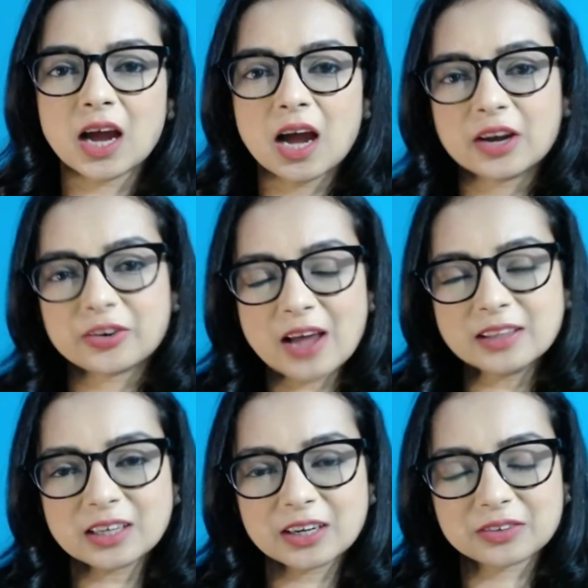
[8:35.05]
Rather,
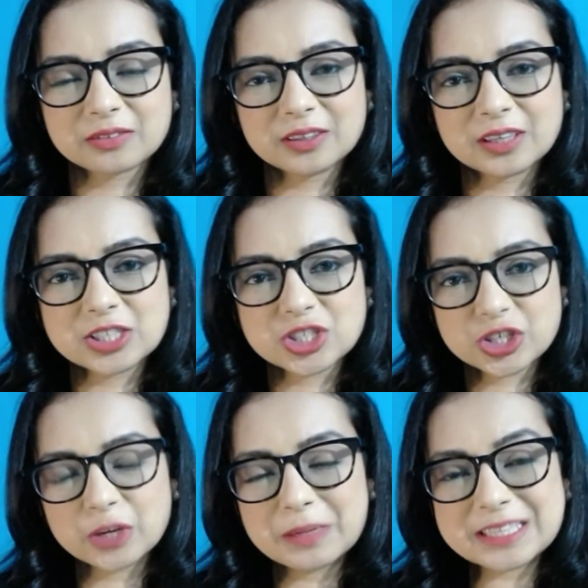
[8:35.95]
it
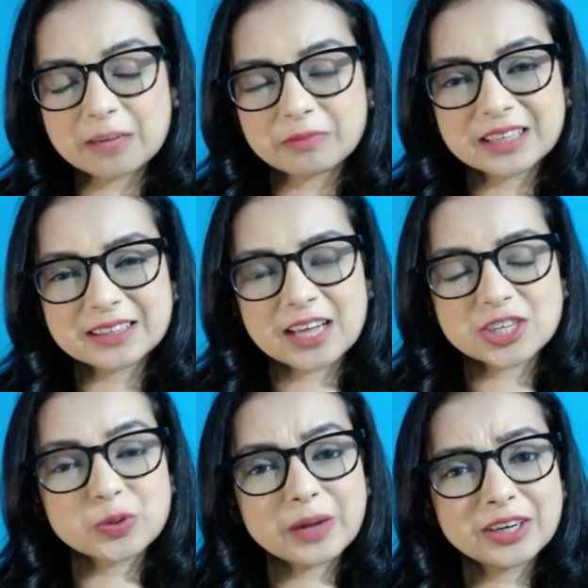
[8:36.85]
should be something that you
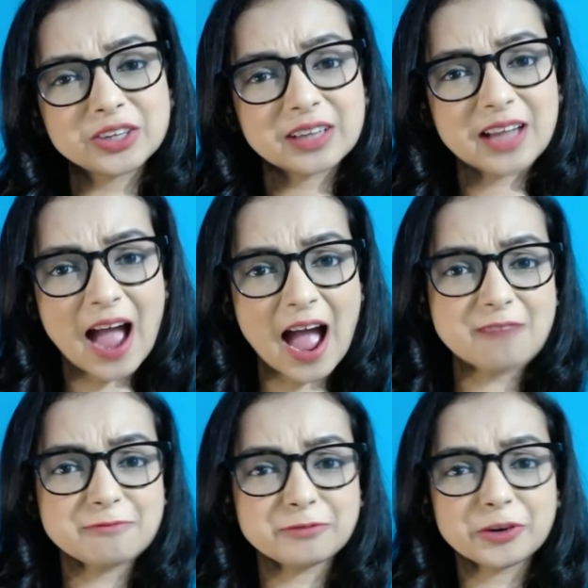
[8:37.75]
can have
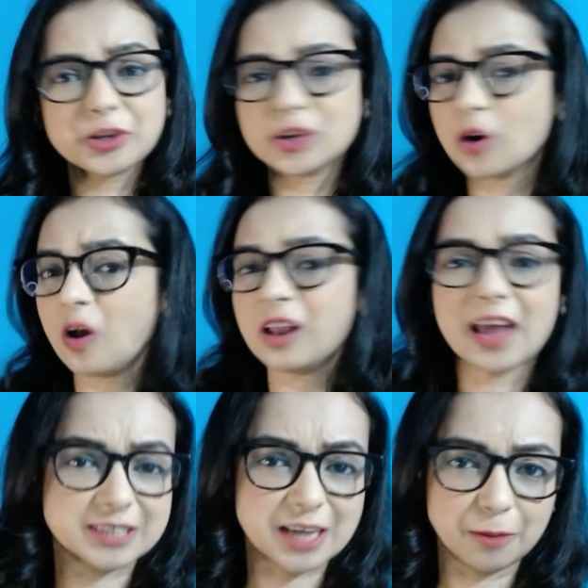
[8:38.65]
for your
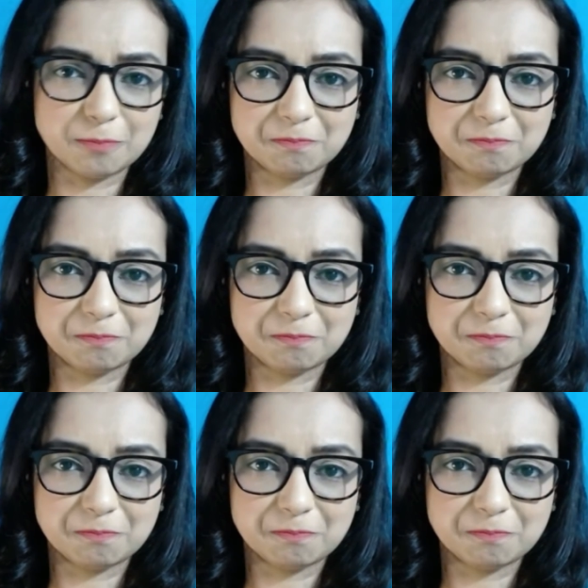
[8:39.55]
lifetime.